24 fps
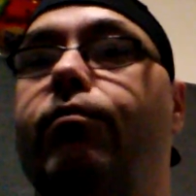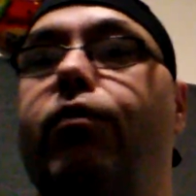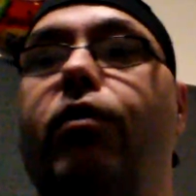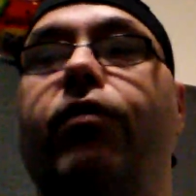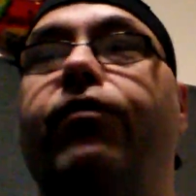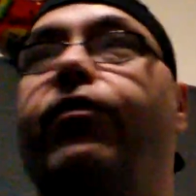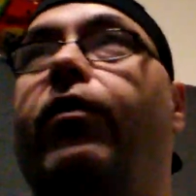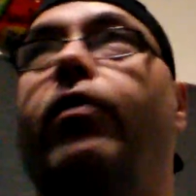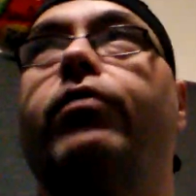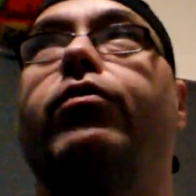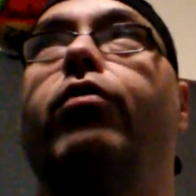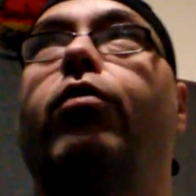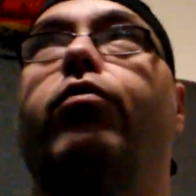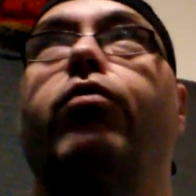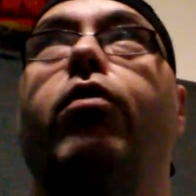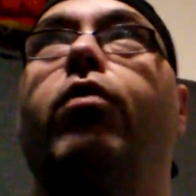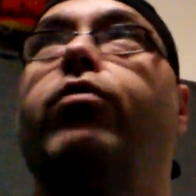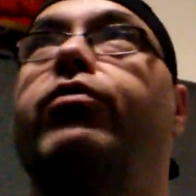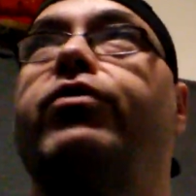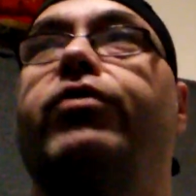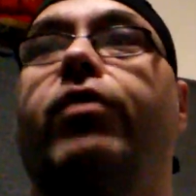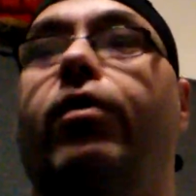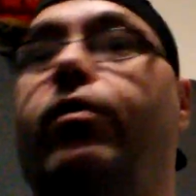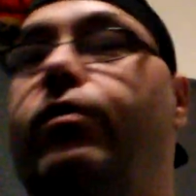Profondo
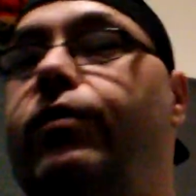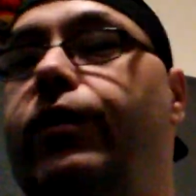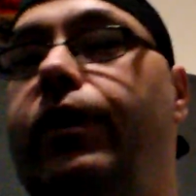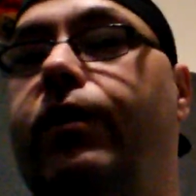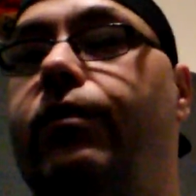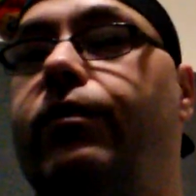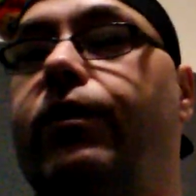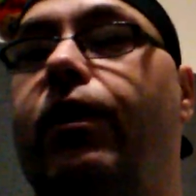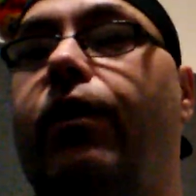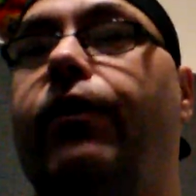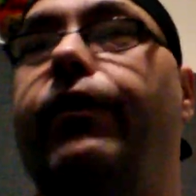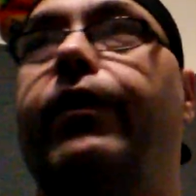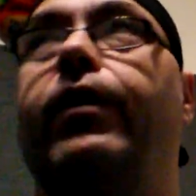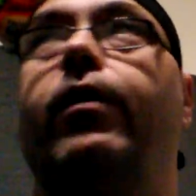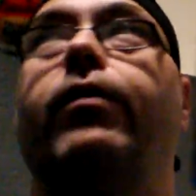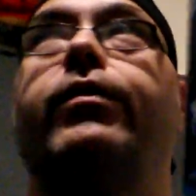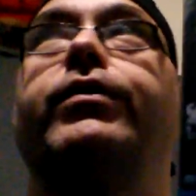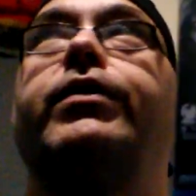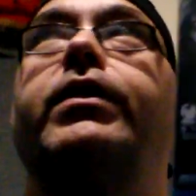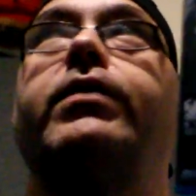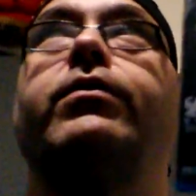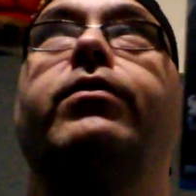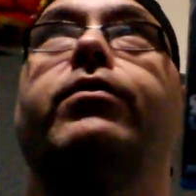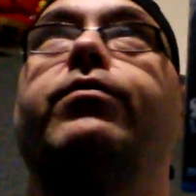Rosso, Dario
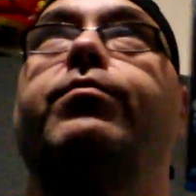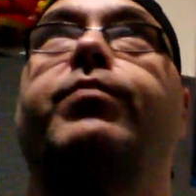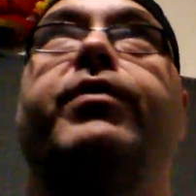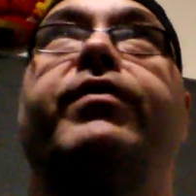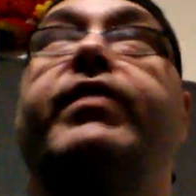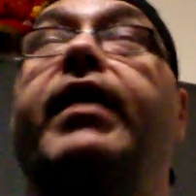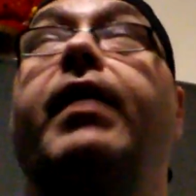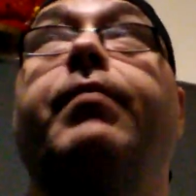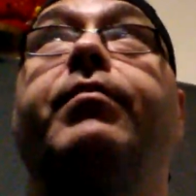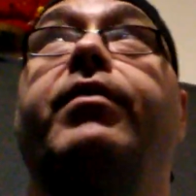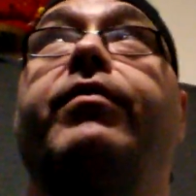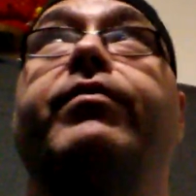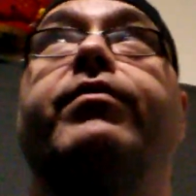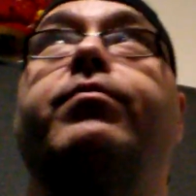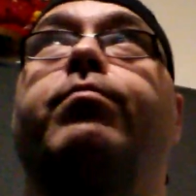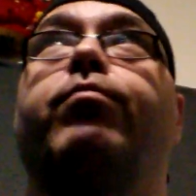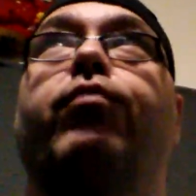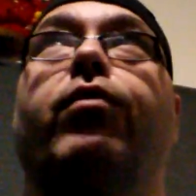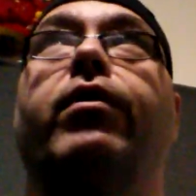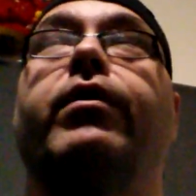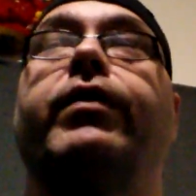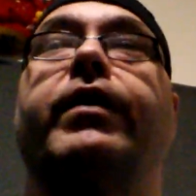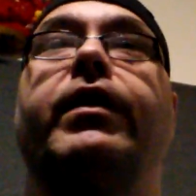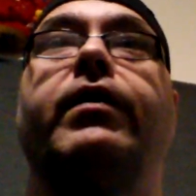Argento's movie. That movie's
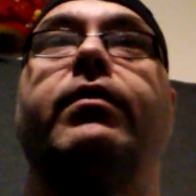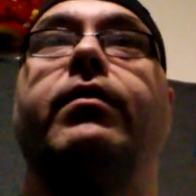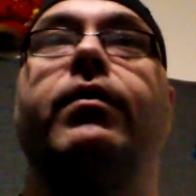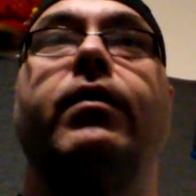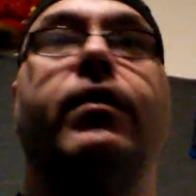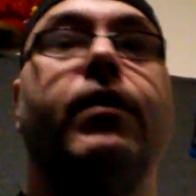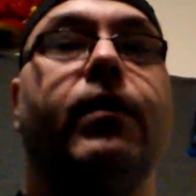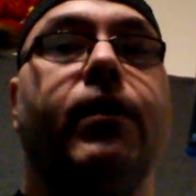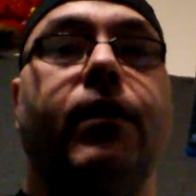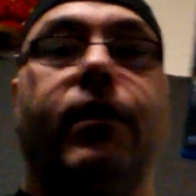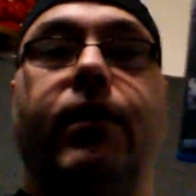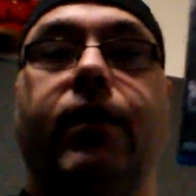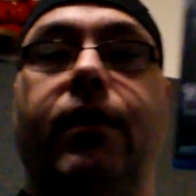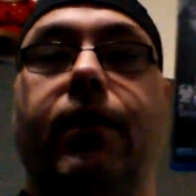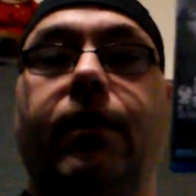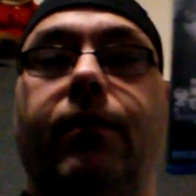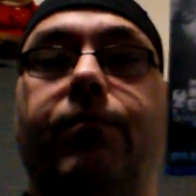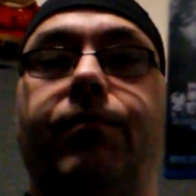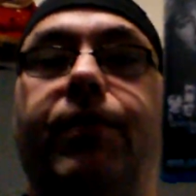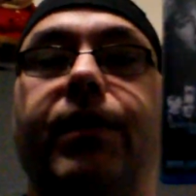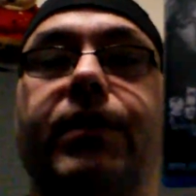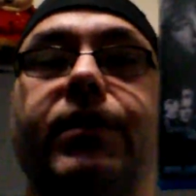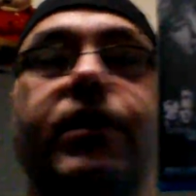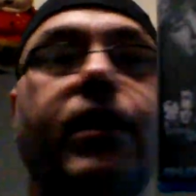brilliant.
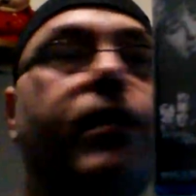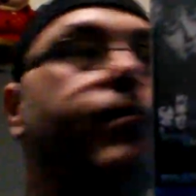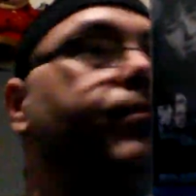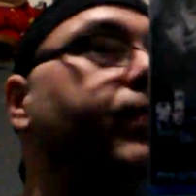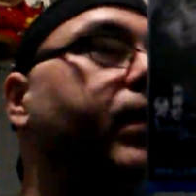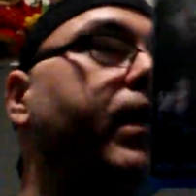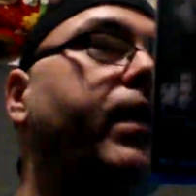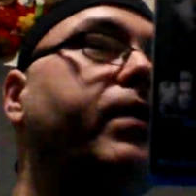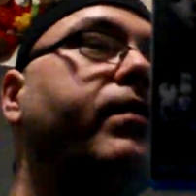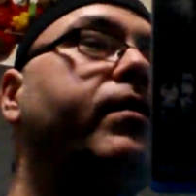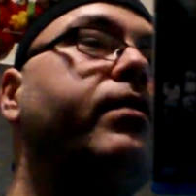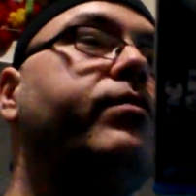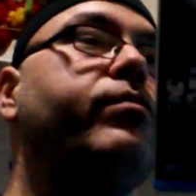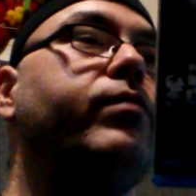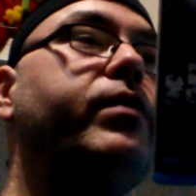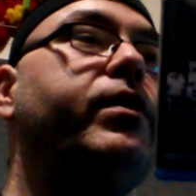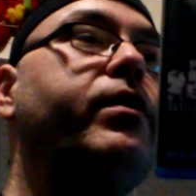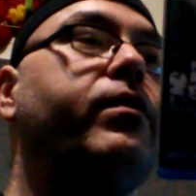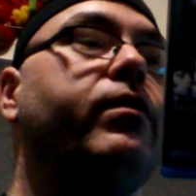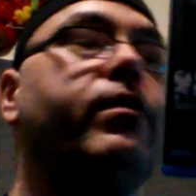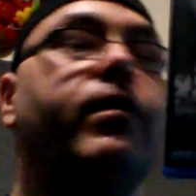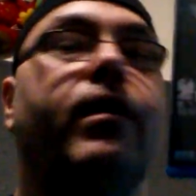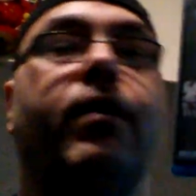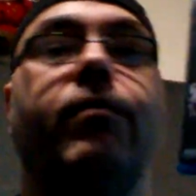But yeah, this
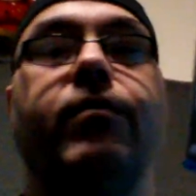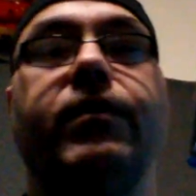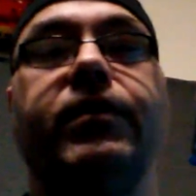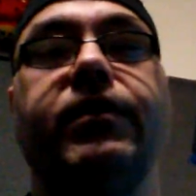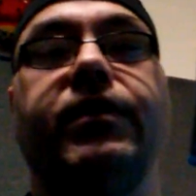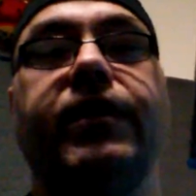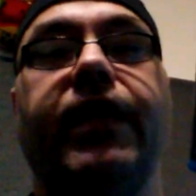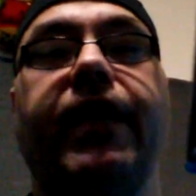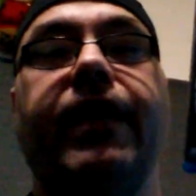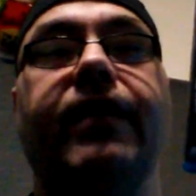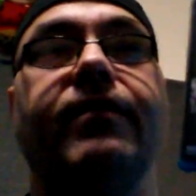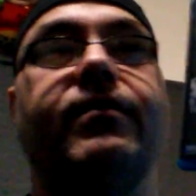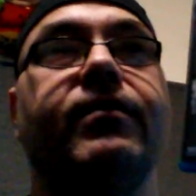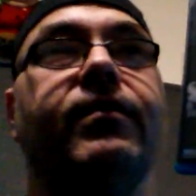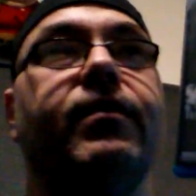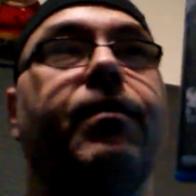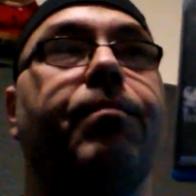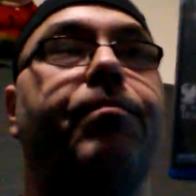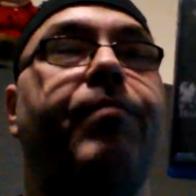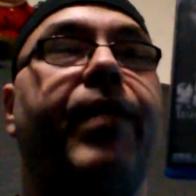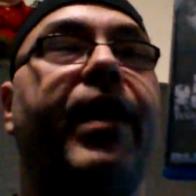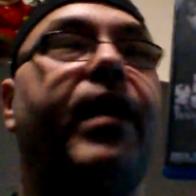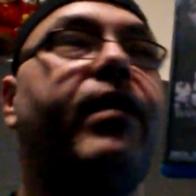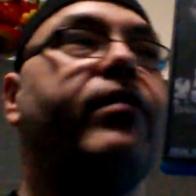one here, I wouldn't say it's
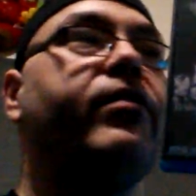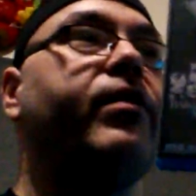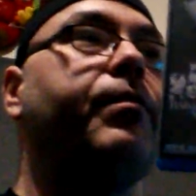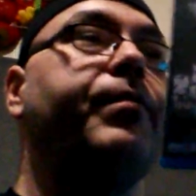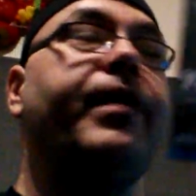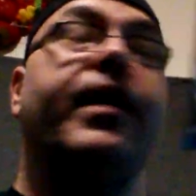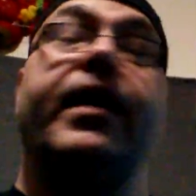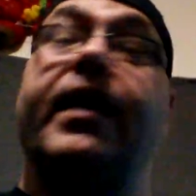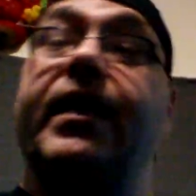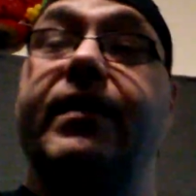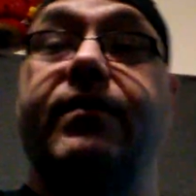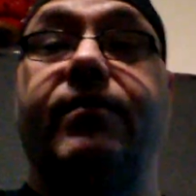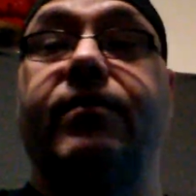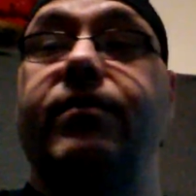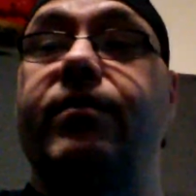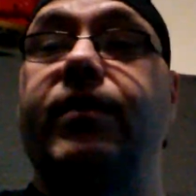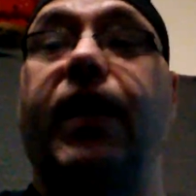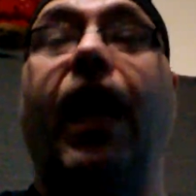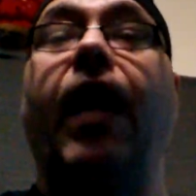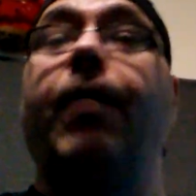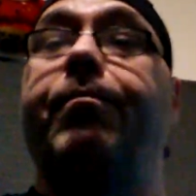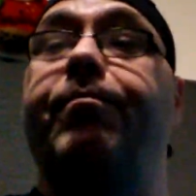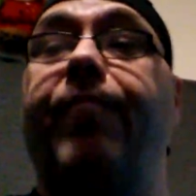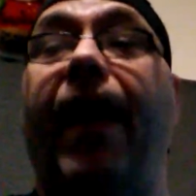the best. I mean,
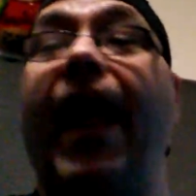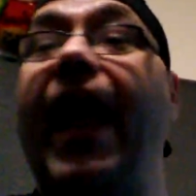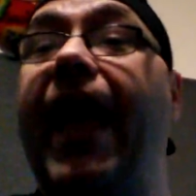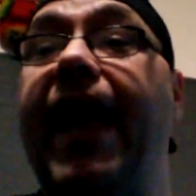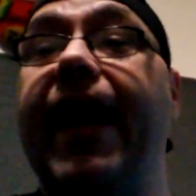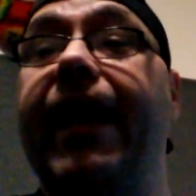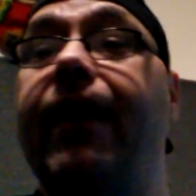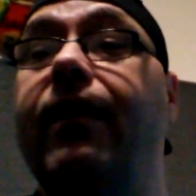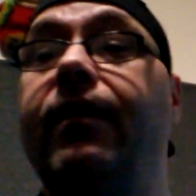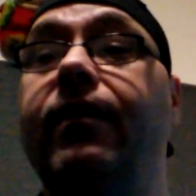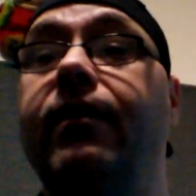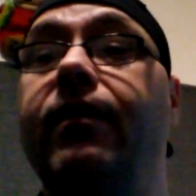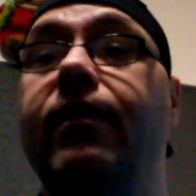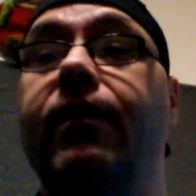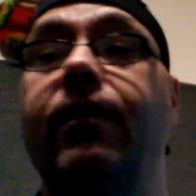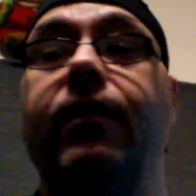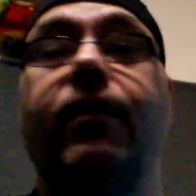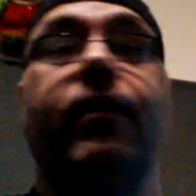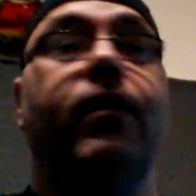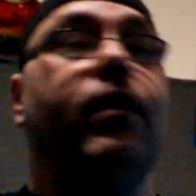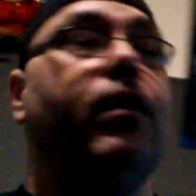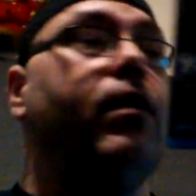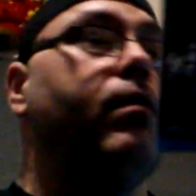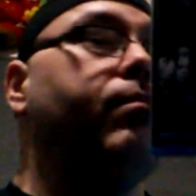it's not bad,
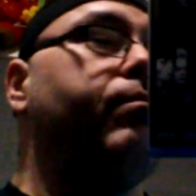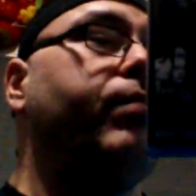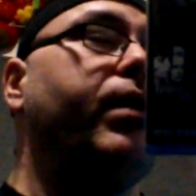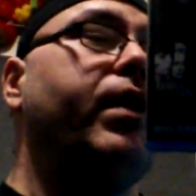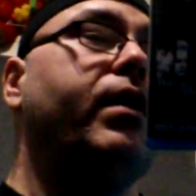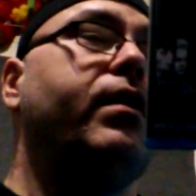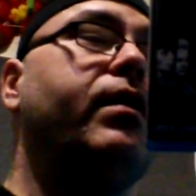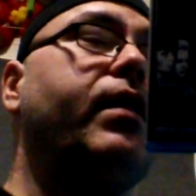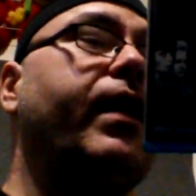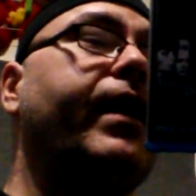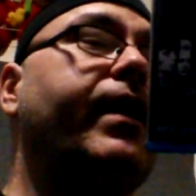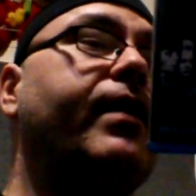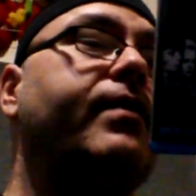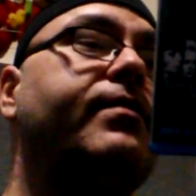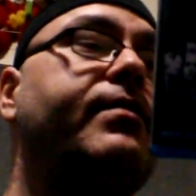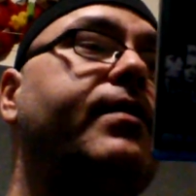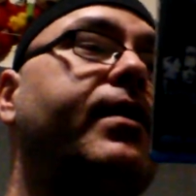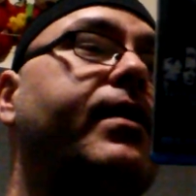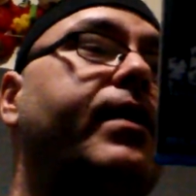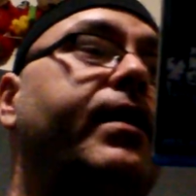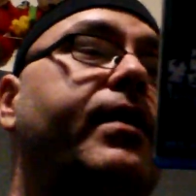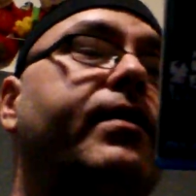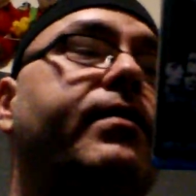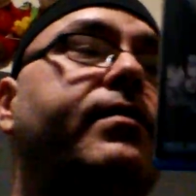but like I
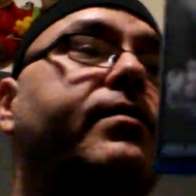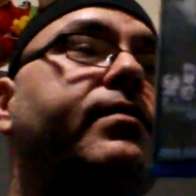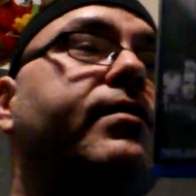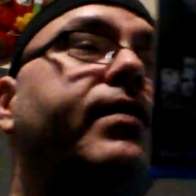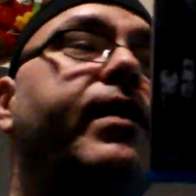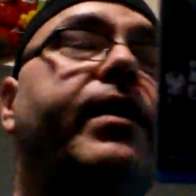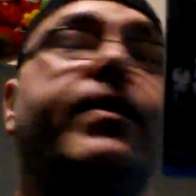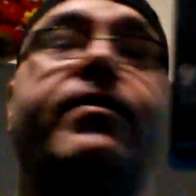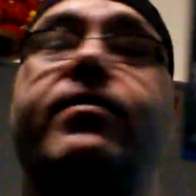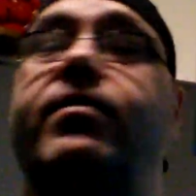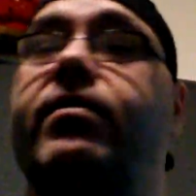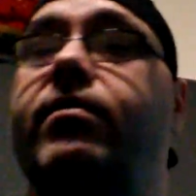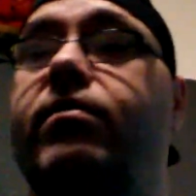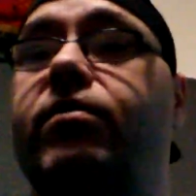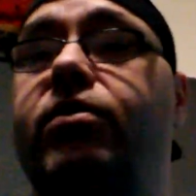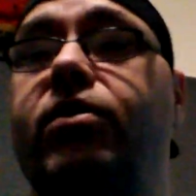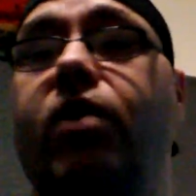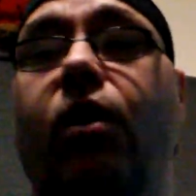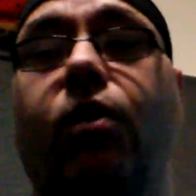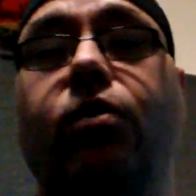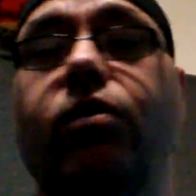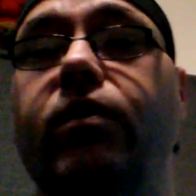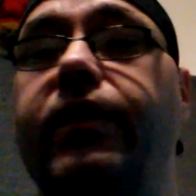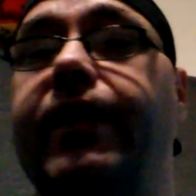said, it's
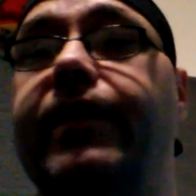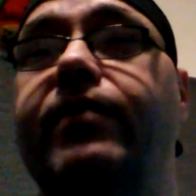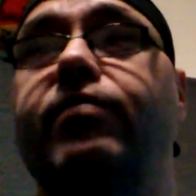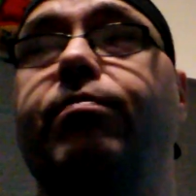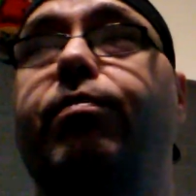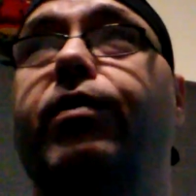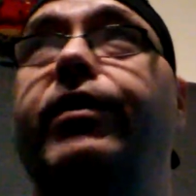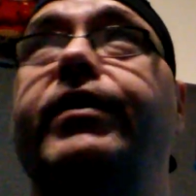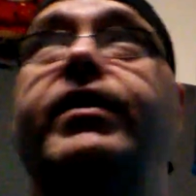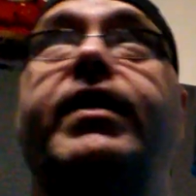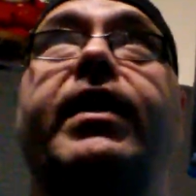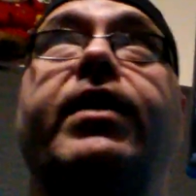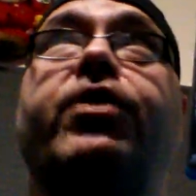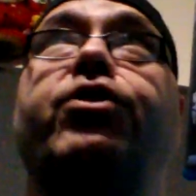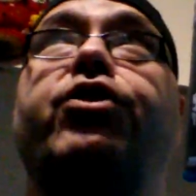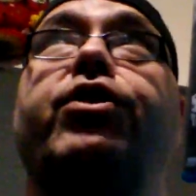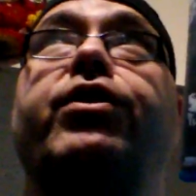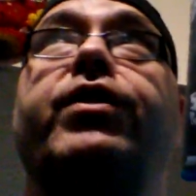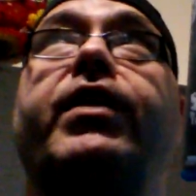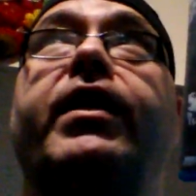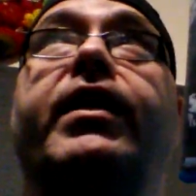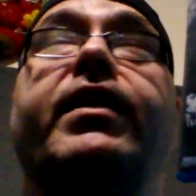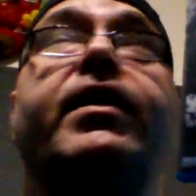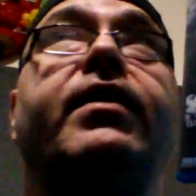total exploitation.